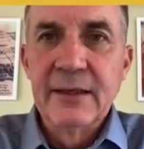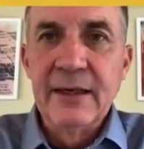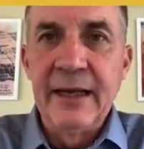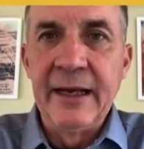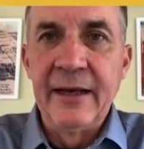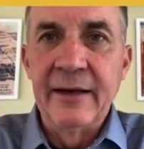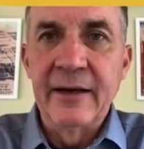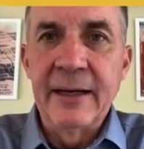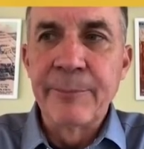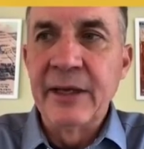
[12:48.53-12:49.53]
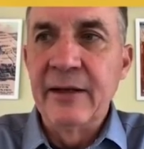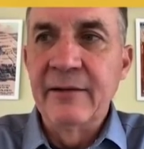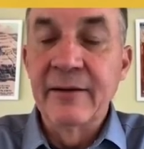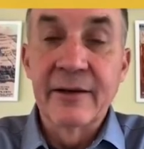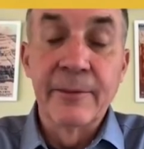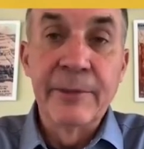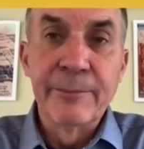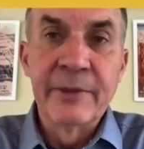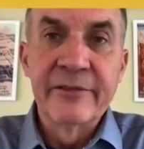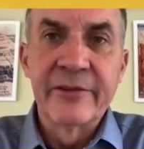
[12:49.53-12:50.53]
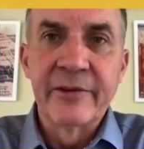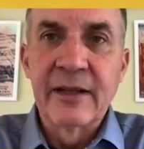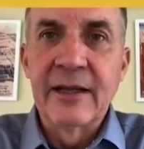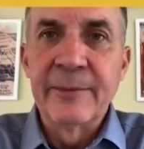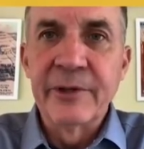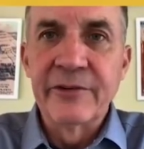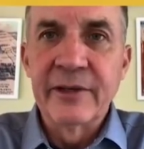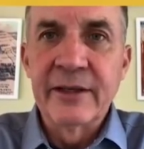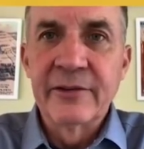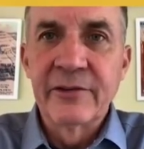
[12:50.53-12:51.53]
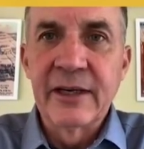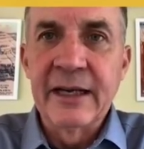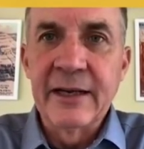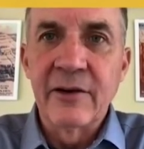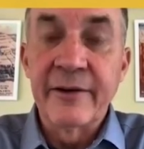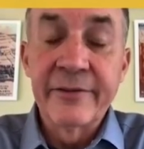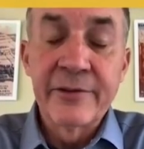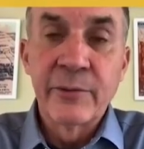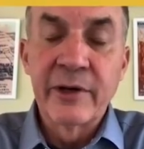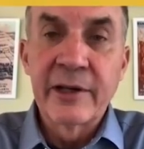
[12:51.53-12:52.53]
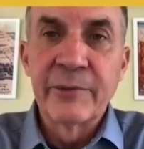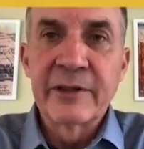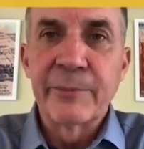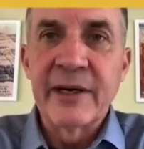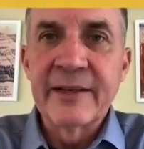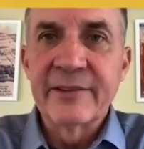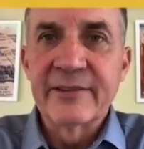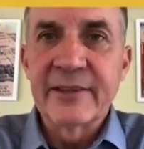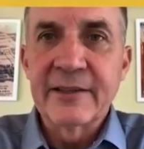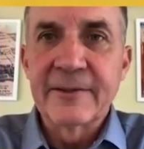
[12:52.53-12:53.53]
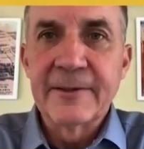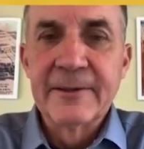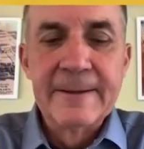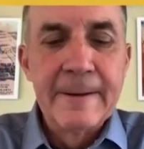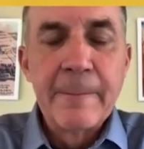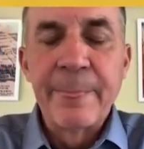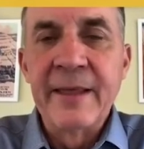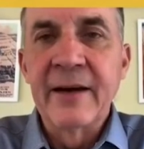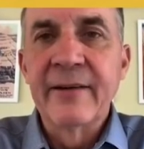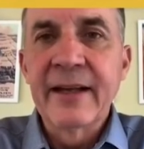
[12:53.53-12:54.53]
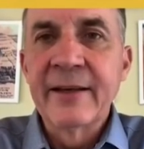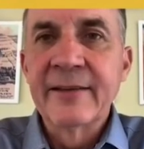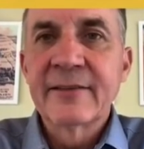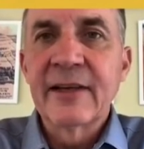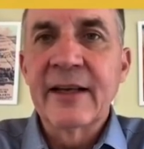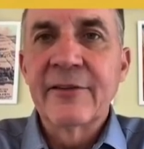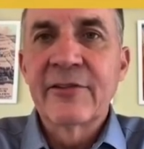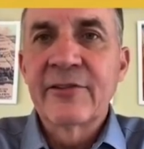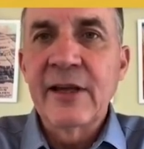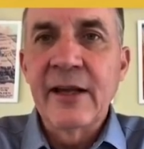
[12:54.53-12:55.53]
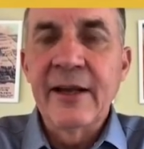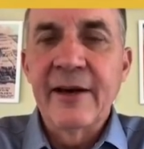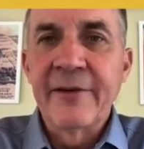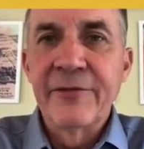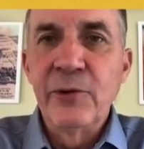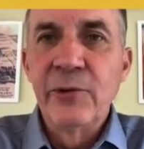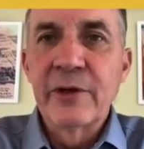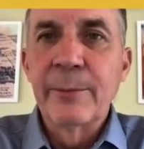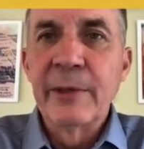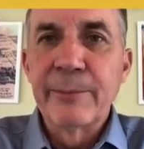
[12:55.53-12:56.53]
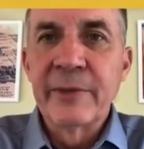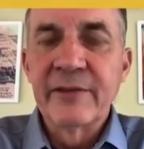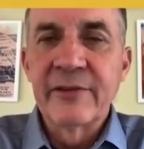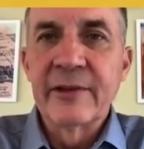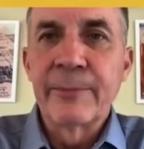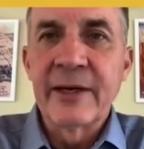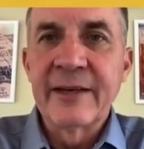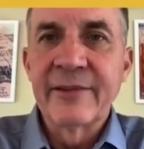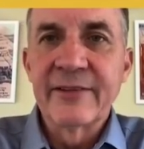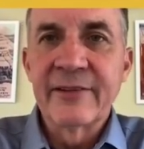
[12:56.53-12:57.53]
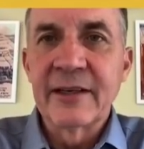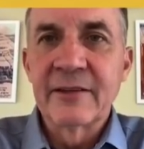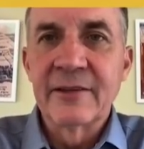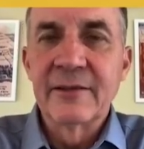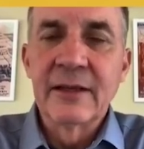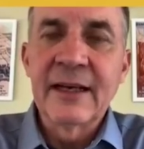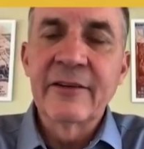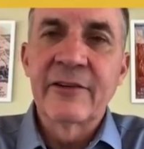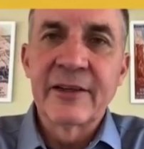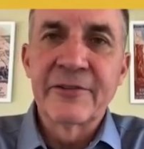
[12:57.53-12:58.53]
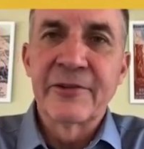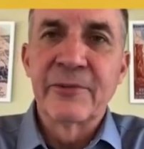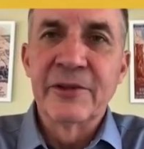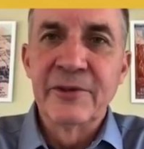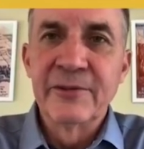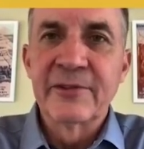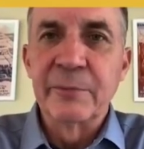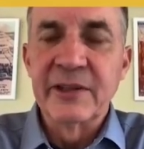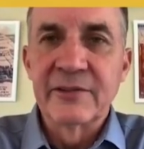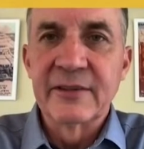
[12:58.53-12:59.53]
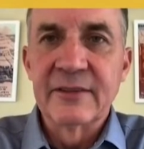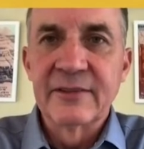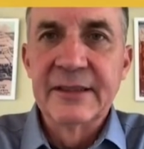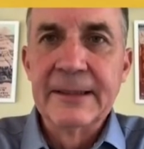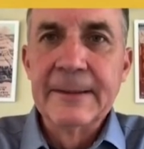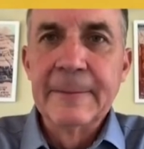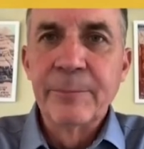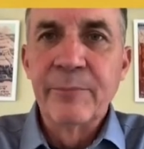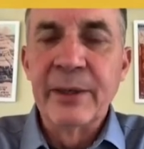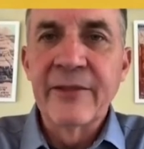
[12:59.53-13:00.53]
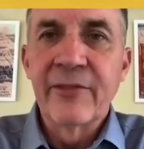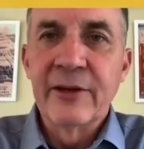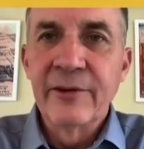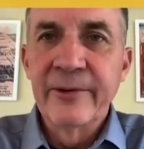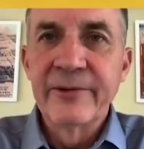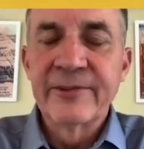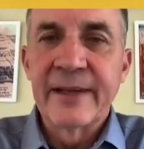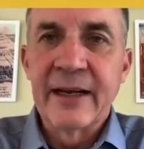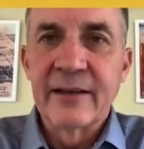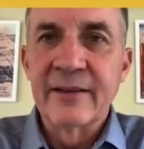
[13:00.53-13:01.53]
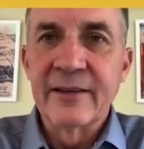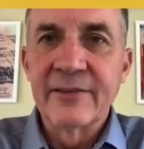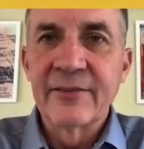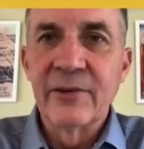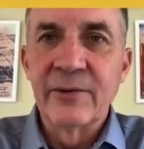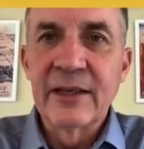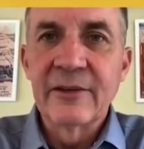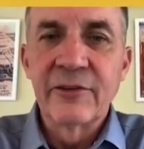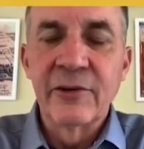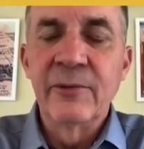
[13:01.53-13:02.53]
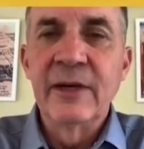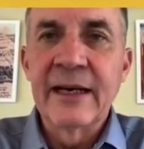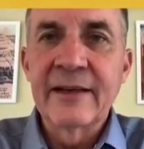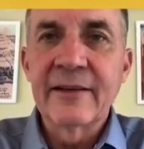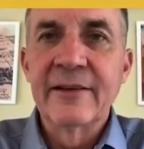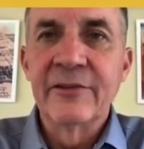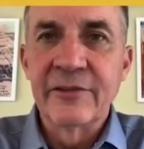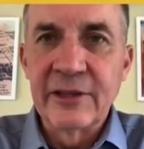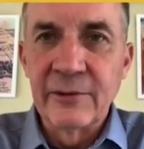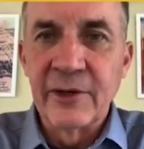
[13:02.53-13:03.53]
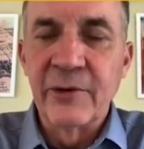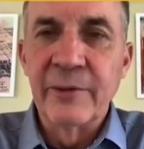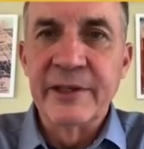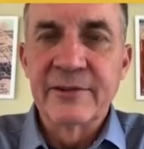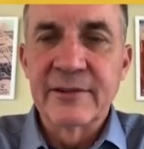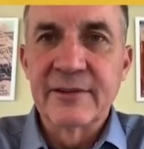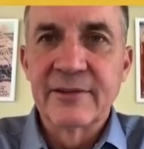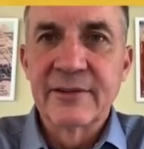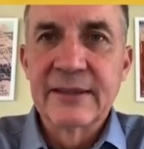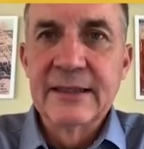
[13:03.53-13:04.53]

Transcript: and upping the commitments on climate change, and also working with the private sector. There is a sea of new commitments in the private sector, not just to reduce emissions, but the new standard is to get to net zero emissions.